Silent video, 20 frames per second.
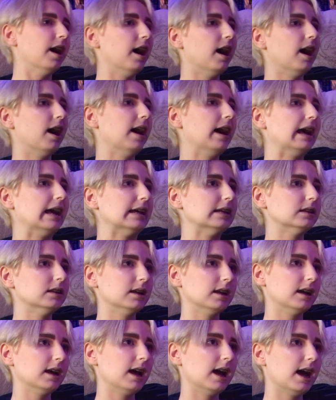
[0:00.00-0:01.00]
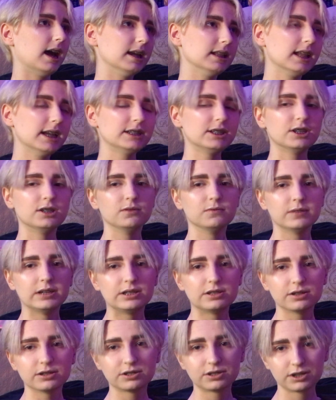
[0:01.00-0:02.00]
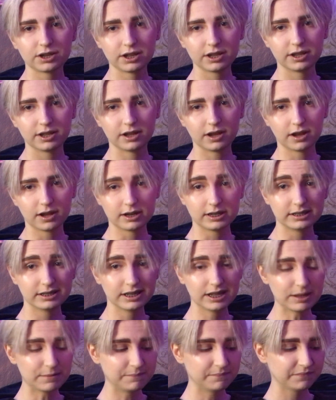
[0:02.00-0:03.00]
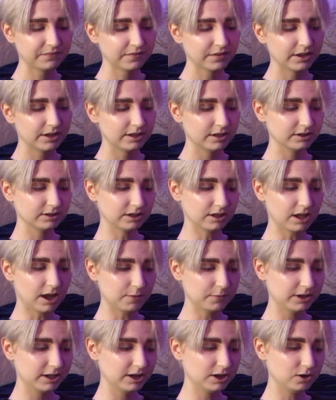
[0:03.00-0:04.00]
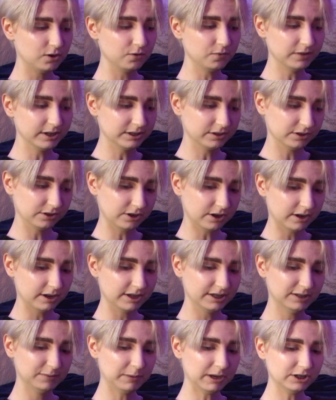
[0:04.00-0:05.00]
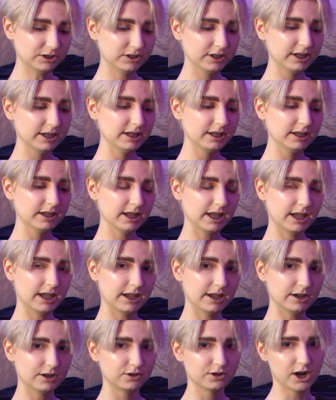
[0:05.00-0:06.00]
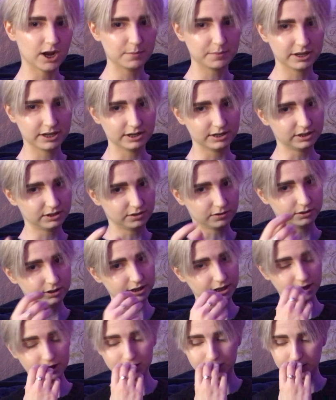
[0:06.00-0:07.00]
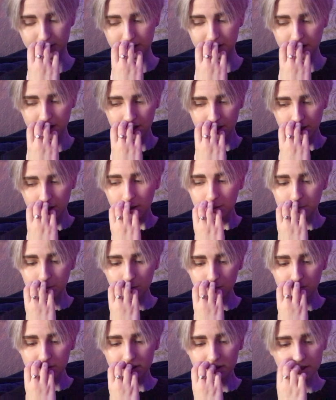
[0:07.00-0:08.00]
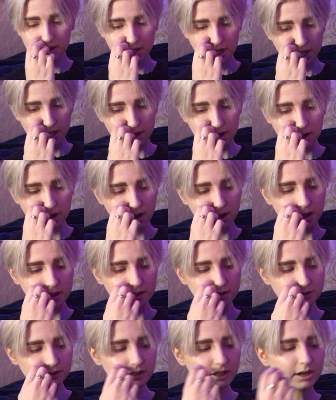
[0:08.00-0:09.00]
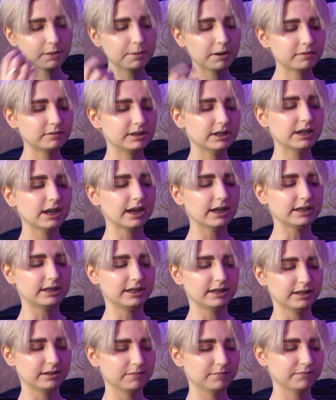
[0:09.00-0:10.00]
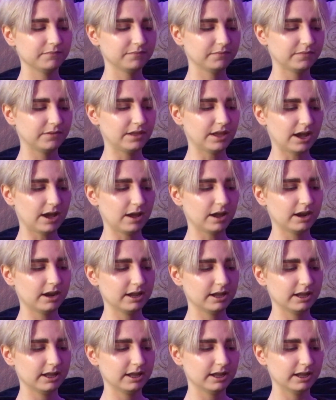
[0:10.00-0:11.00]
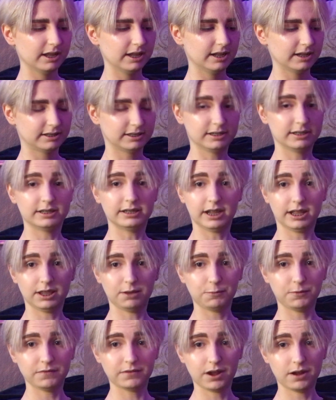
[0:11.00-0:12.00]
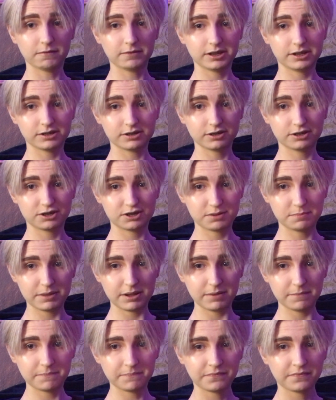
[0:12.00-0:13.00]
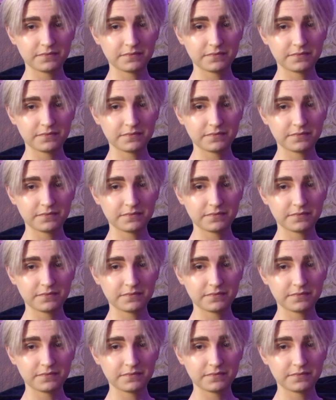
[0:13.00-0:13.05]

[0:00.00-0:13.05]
Uh, I'd like to do research, honestly. There's a lot we need to do research on, especially in trauma and dissociation. But within that, uh, there's a lot about DID that it's insane that we've not researched to me.